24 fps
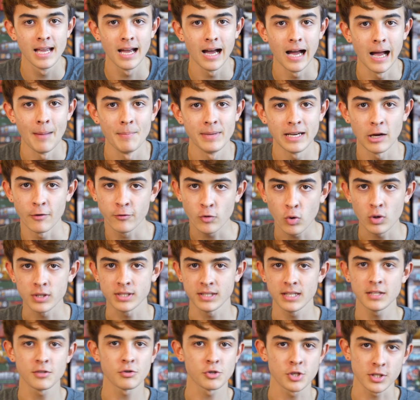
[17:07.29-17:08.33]
Um, now, of course,
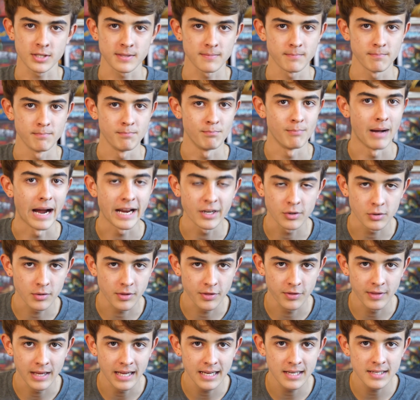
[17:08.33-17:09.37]
these are just minor
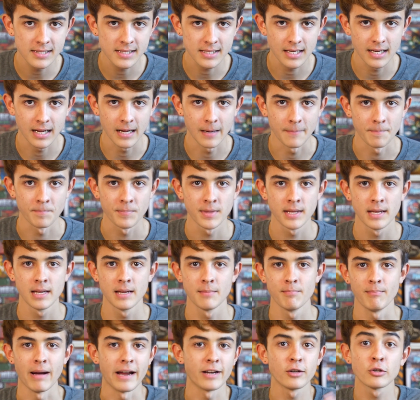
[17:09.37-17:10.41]
things, um,
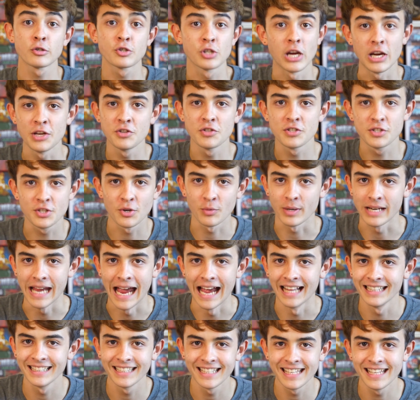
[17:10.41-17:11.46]
minor changes to
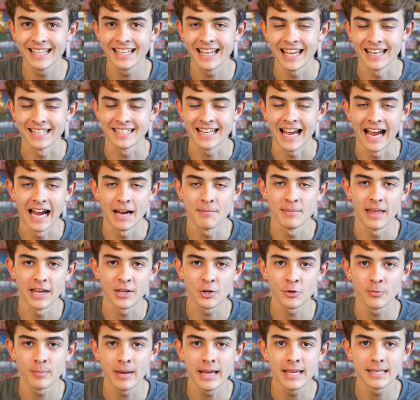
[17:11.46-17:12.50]
reality and time that
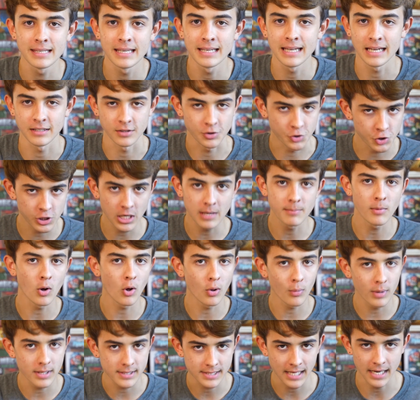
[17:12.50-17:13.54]
you're making, and the GM
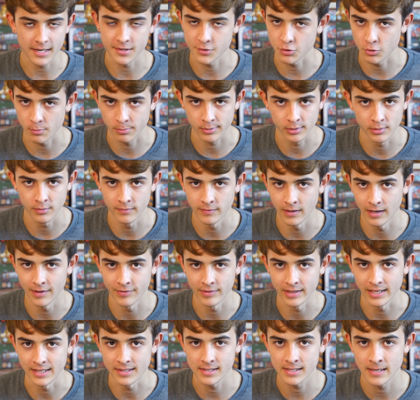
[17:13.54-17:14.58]
always has to approve on
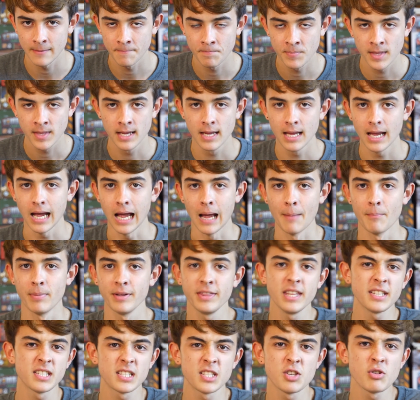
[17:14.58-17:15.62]
these. Um, but
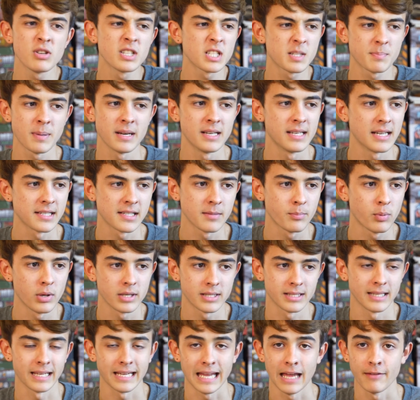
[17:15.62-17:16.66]
this is, you can just spend a destiny point
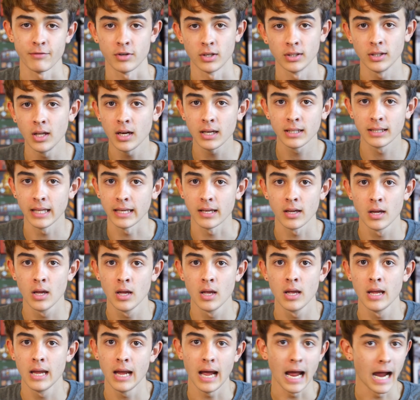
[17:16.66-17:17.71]
to like have good luck. Like,
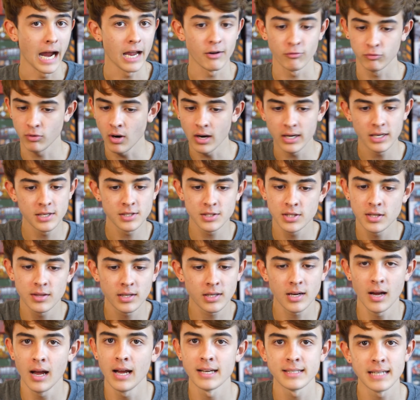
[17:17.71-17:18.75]
I run into the
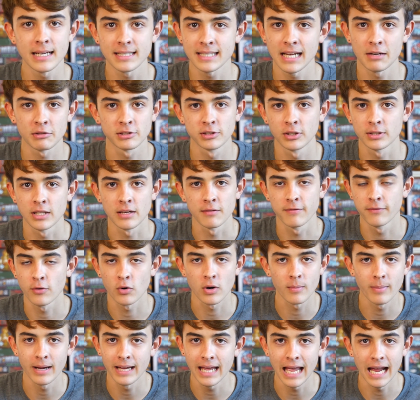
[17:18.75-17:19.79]
contact I was looking
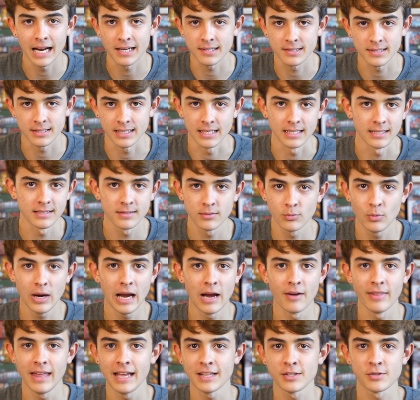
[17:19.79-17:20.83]
for by accident.
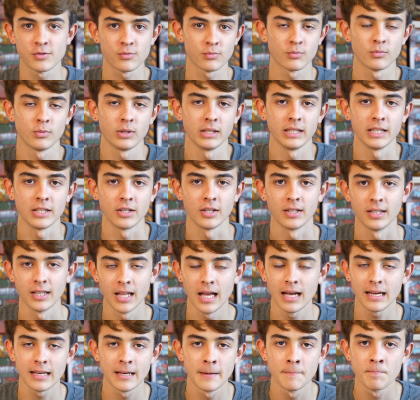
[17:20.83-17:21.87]
Wow, that's really good
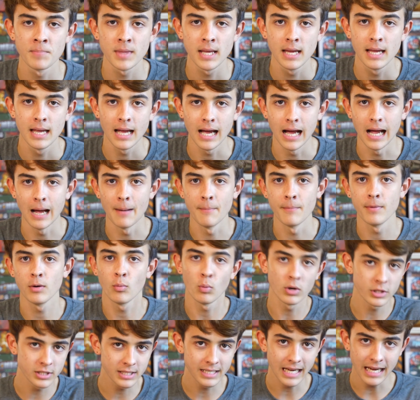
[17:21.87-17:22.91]
luck. Um,
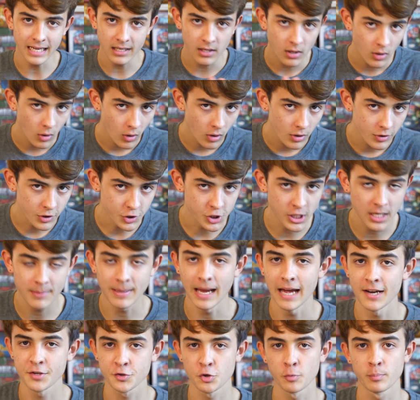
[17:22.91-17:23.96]
once again, the GM
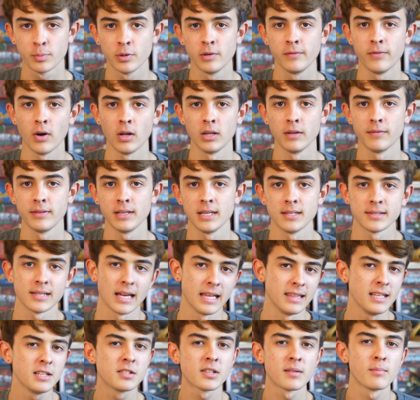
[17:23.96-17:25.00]
has to approve all of these,
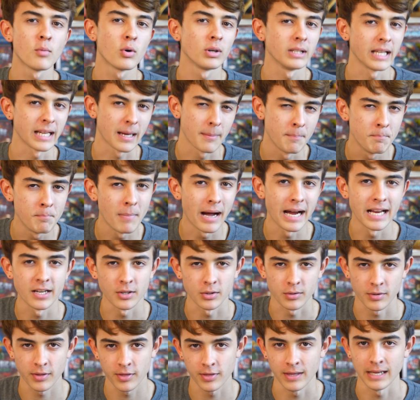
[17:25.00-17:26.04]
and these are more like
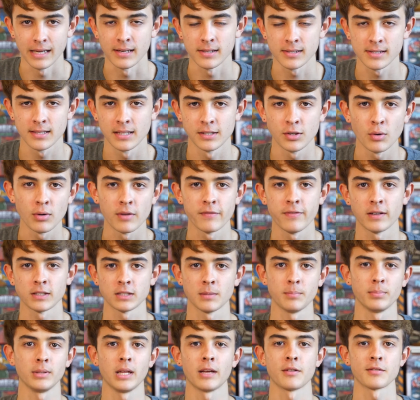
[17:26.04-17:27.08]
minor things that don't affect
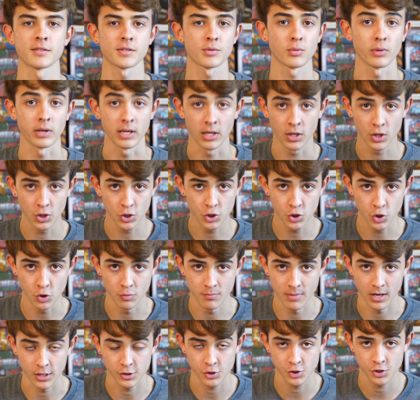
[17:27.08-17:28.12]
the plot or story too
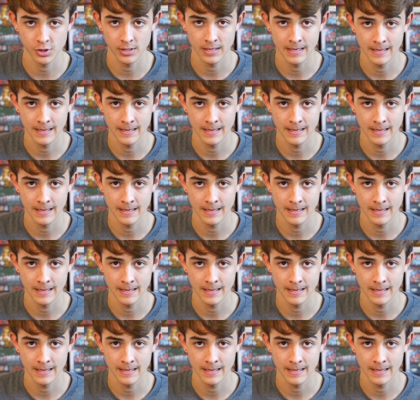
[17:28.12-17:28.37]
much.